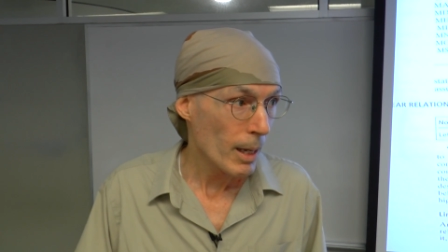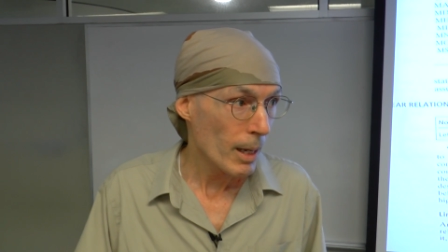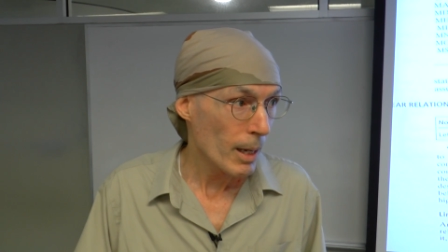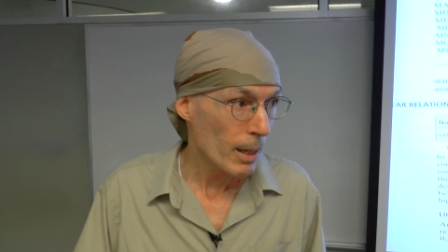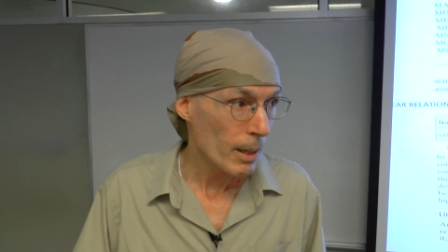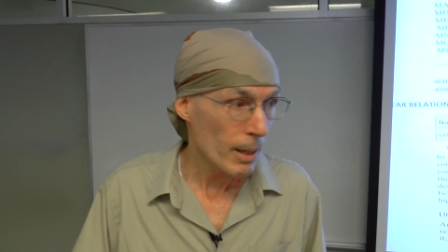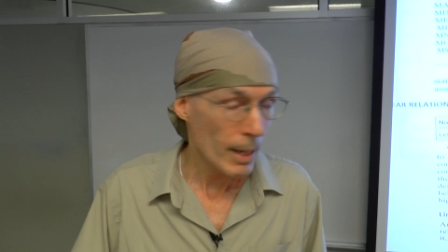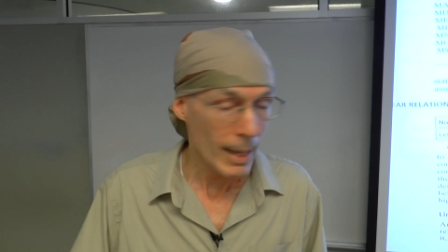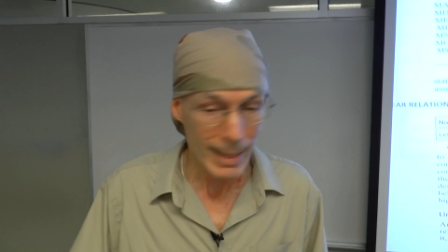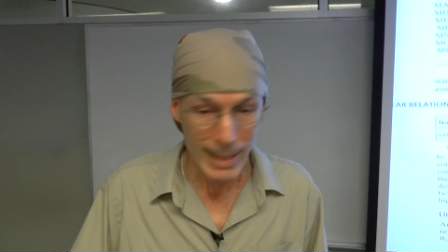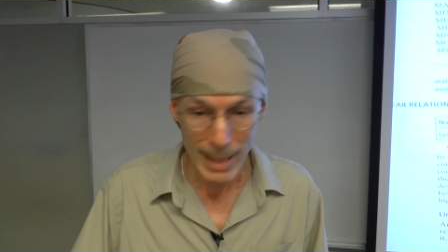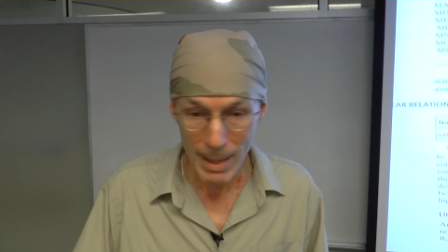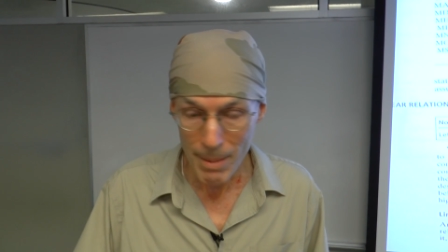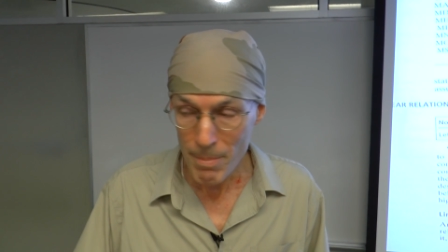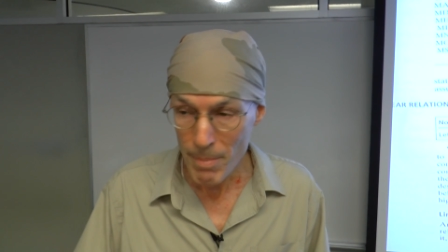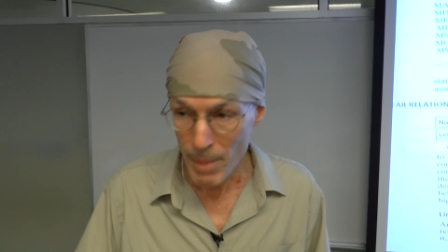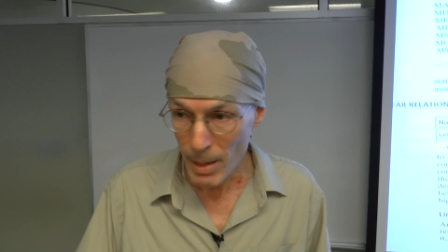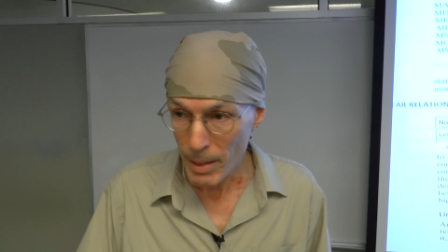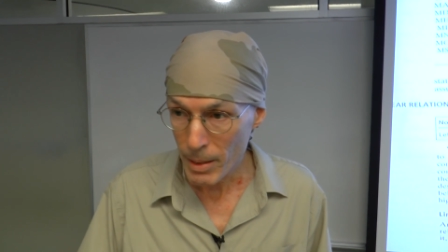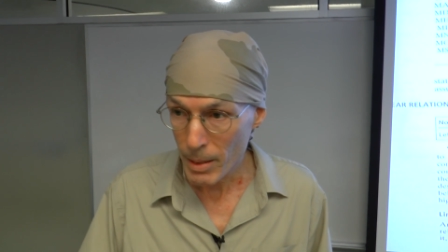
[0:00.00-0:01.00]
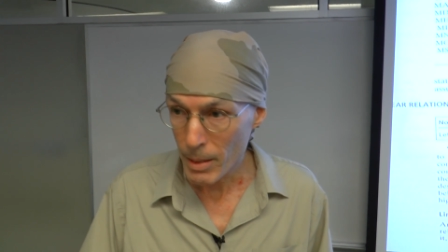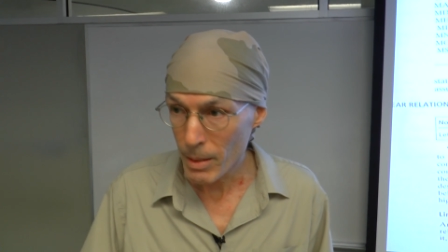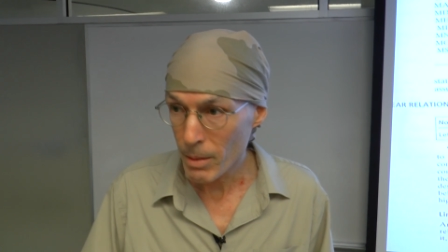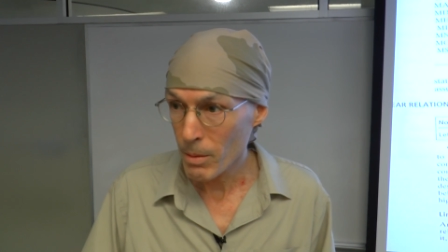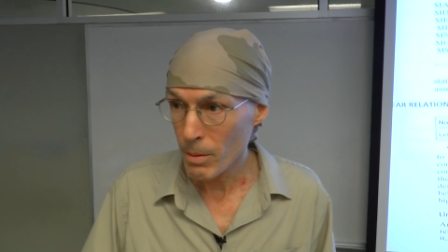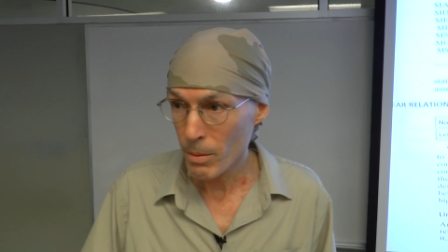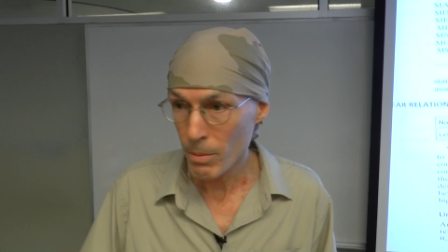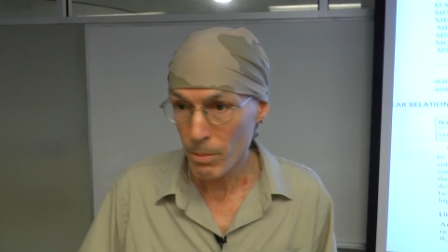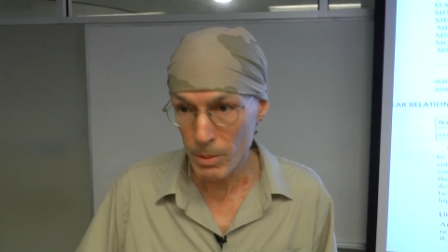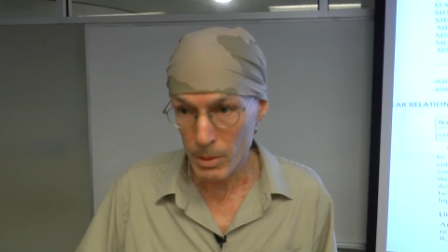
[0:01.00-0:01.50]
and that
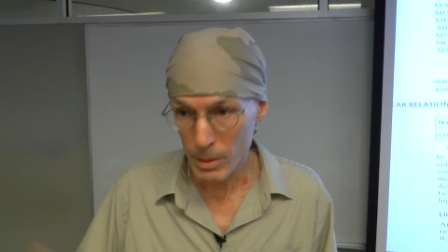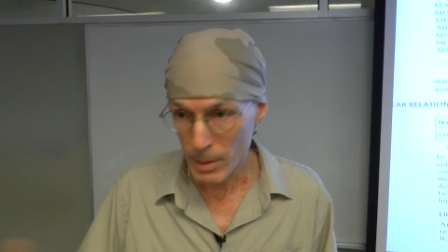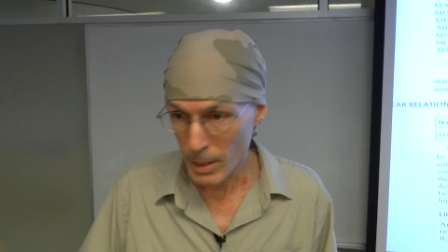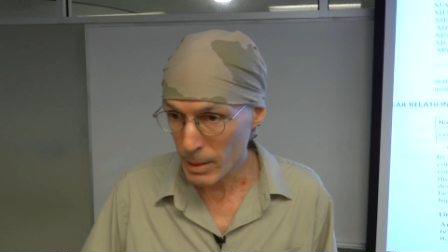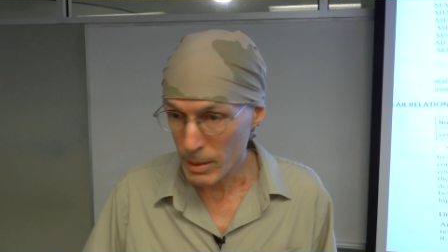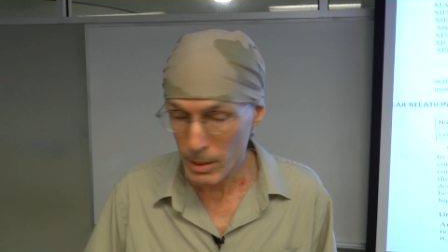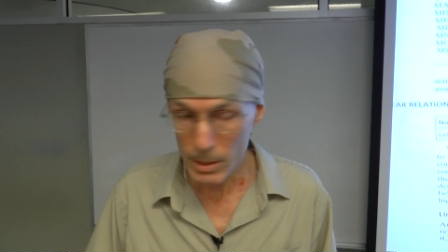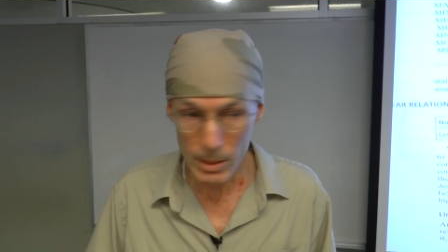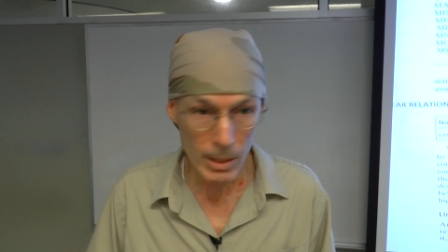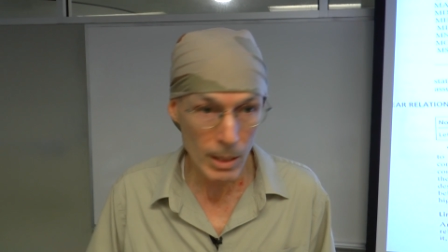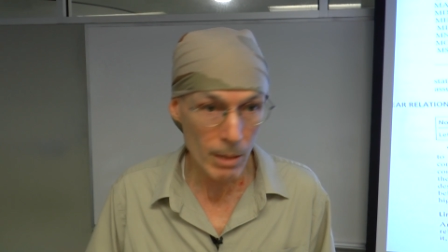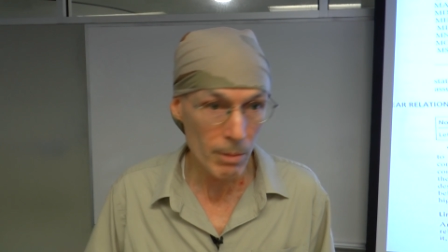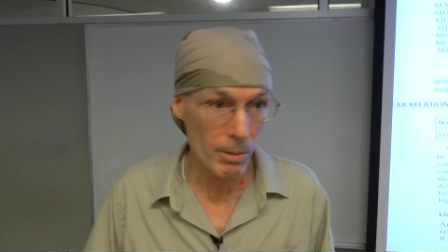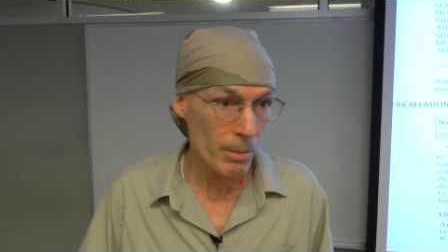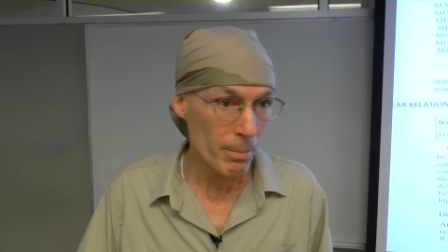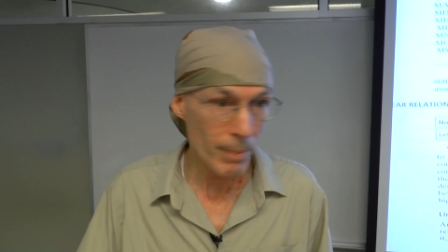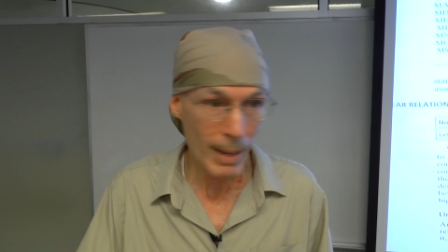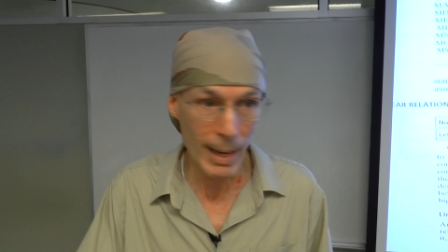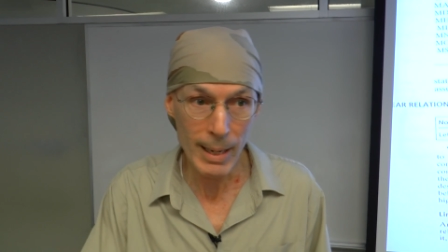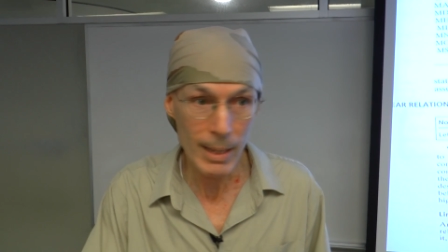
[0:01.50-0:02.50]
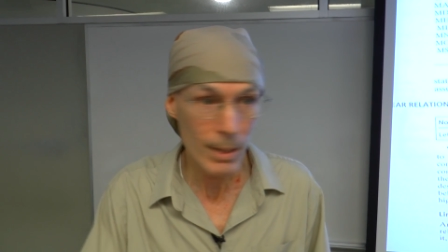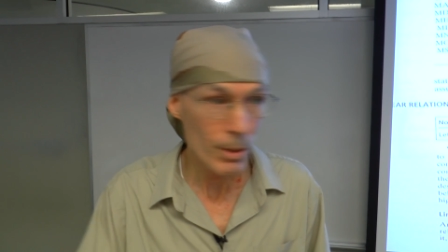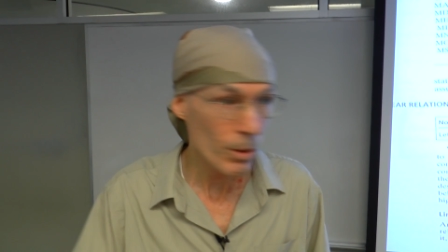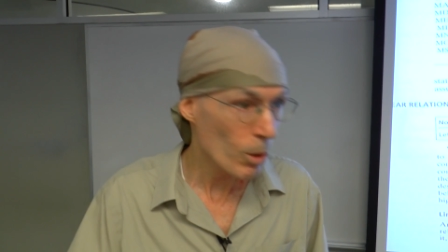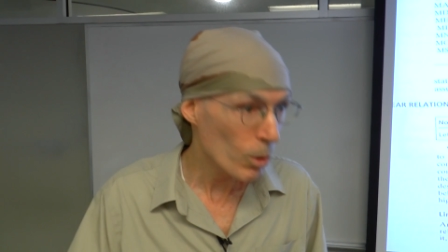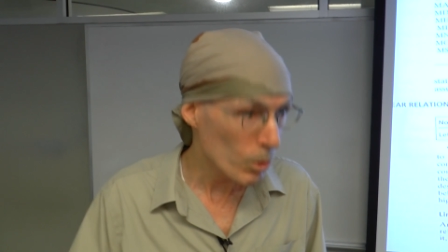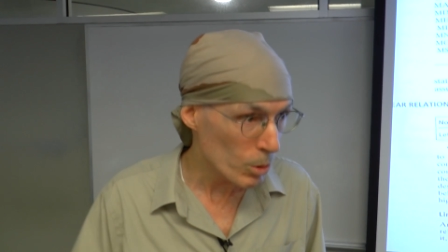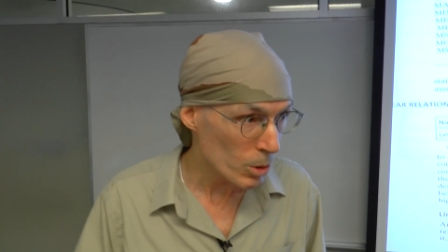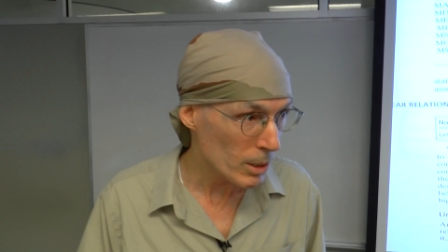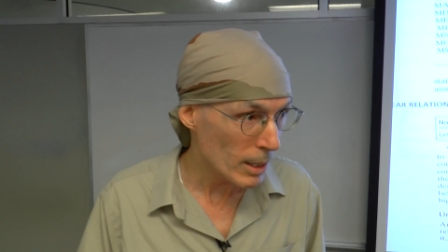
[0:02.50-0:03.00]
method was necessary back in
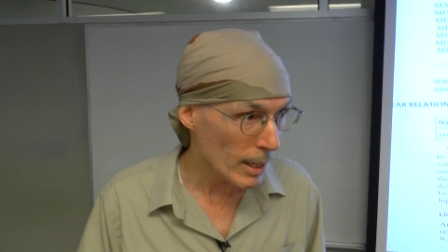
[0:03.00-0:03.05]
those